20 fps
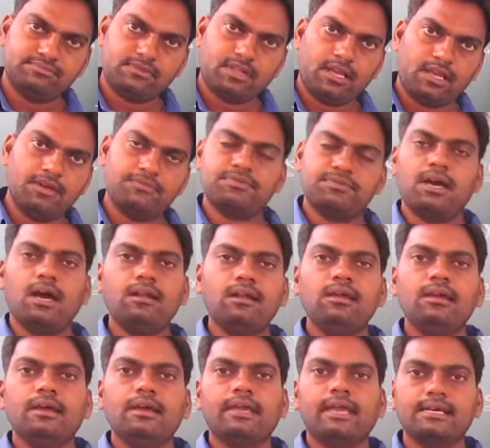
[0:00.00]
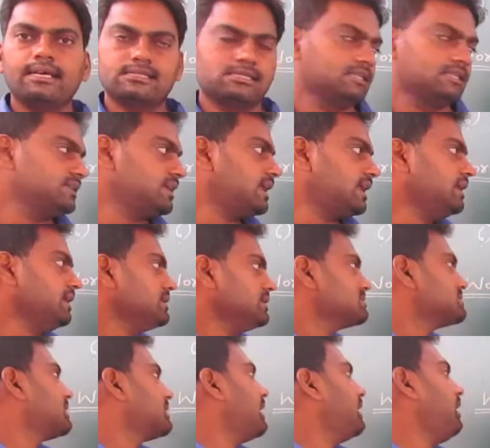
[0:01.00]
F dot S is a
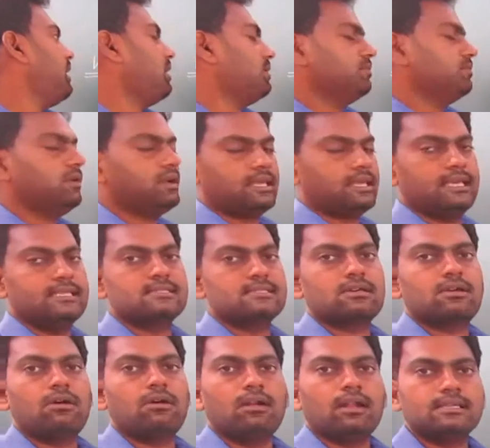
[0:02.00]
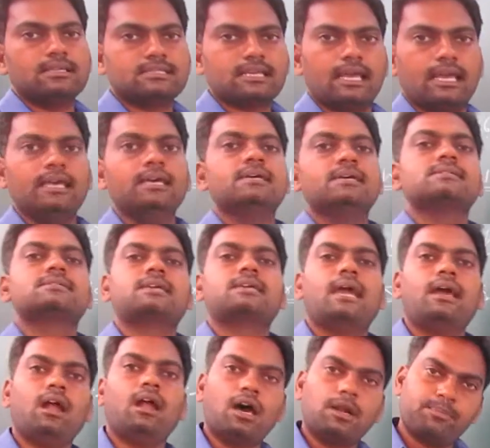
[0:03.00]
scalar. Work is called as a
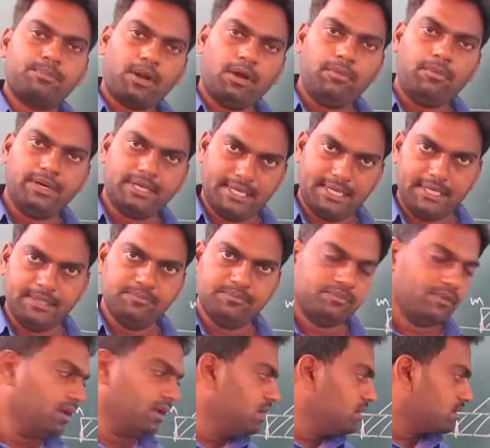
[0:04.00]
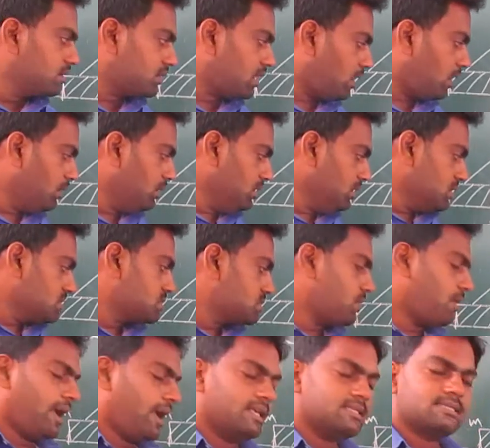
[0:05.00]
scalar property. Now,
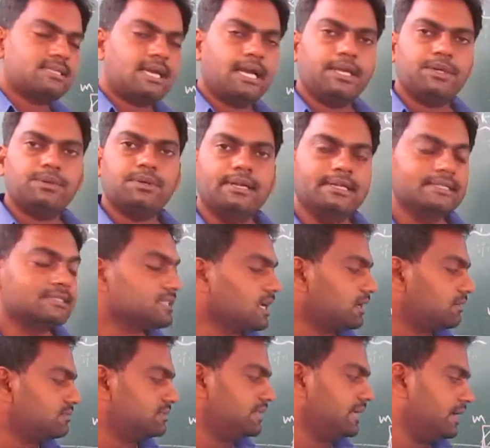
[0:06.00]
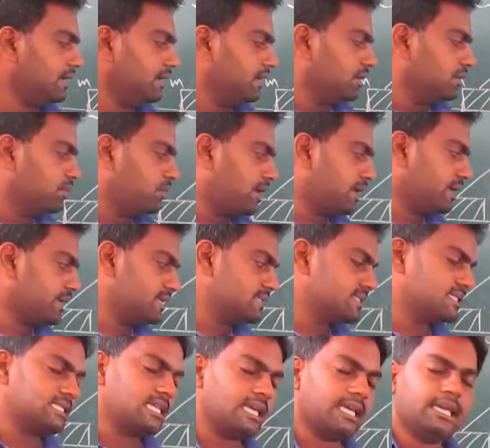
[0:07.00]
so SI units of the work is
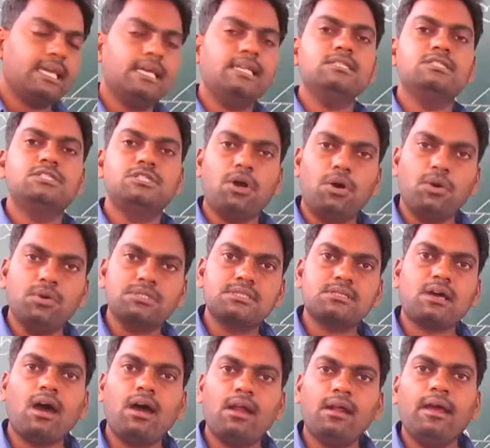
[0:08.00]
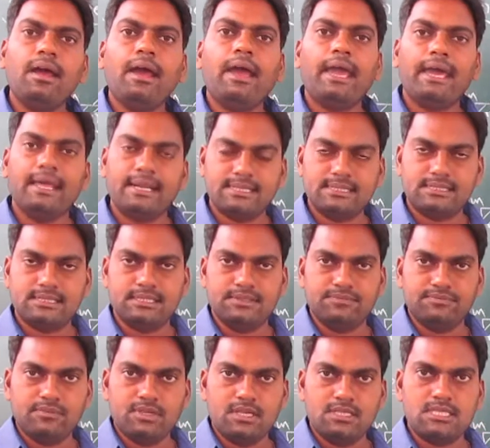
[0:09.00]
taken joules or ergs.
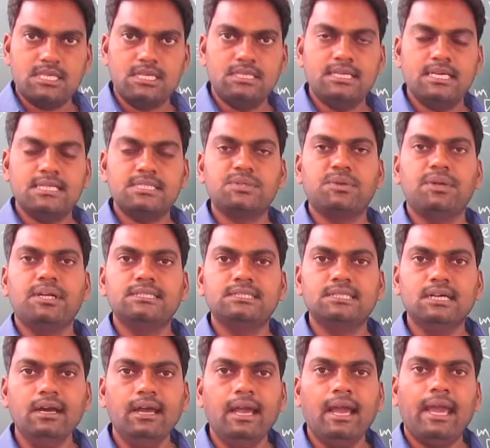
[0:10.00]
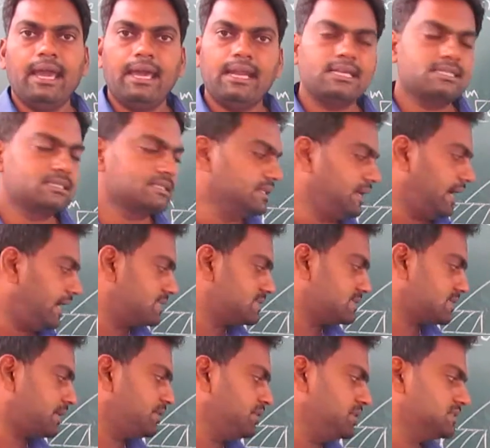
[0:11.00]
CJS units ergs.
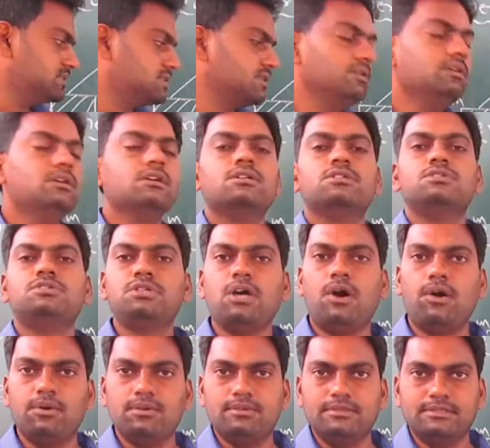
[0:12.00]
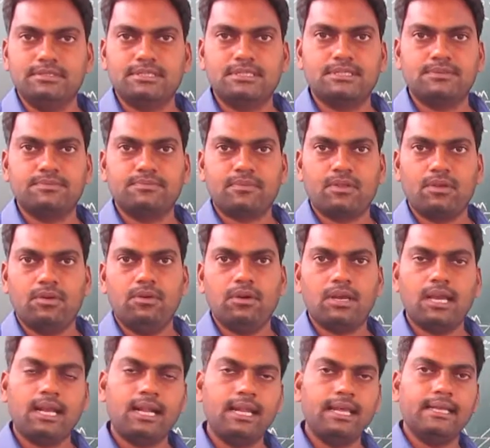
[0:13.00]
SI units joules.
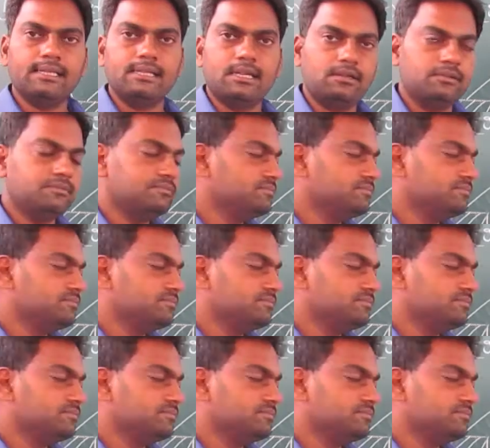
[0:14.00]
Okay, clear that?